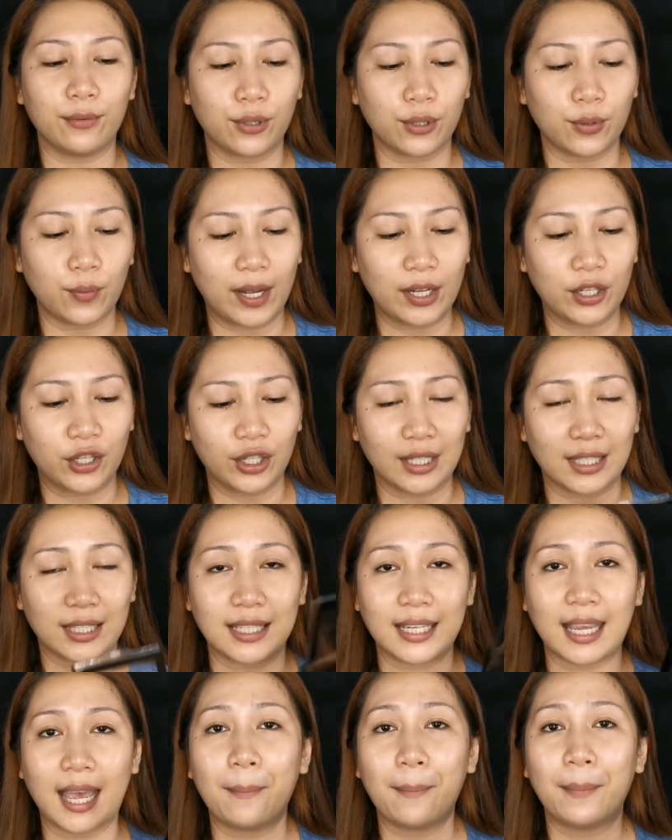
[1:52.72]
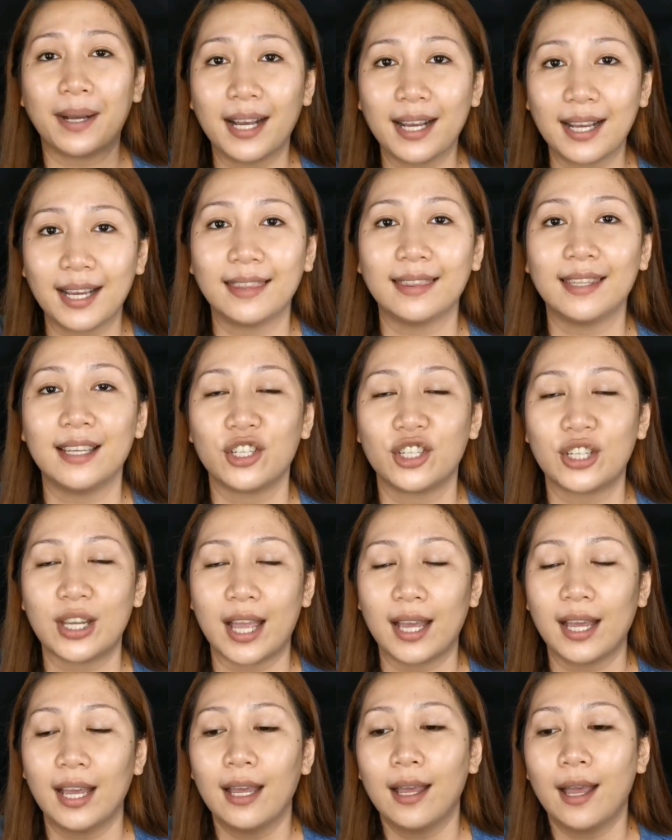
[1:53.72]
Swatches niya. Magaganda
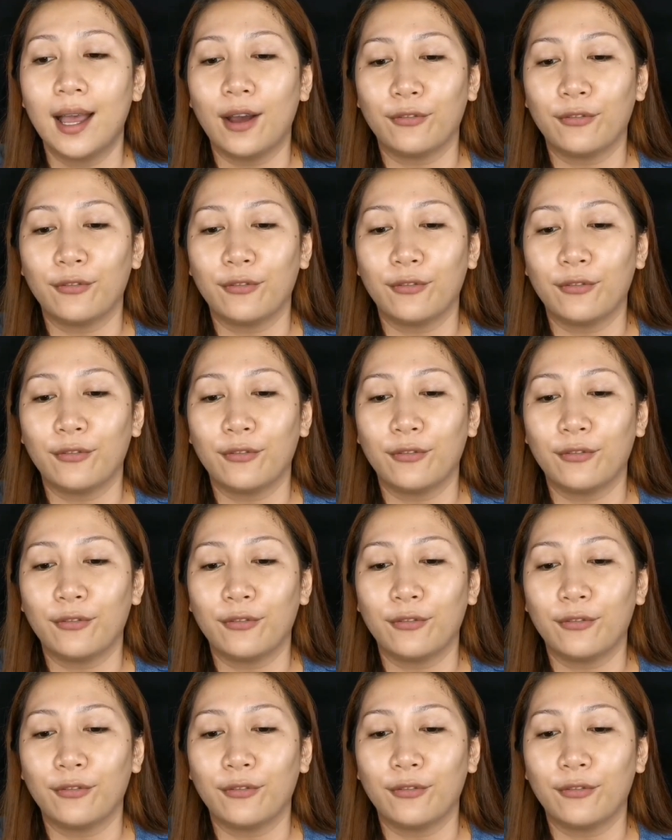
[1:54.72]
siya.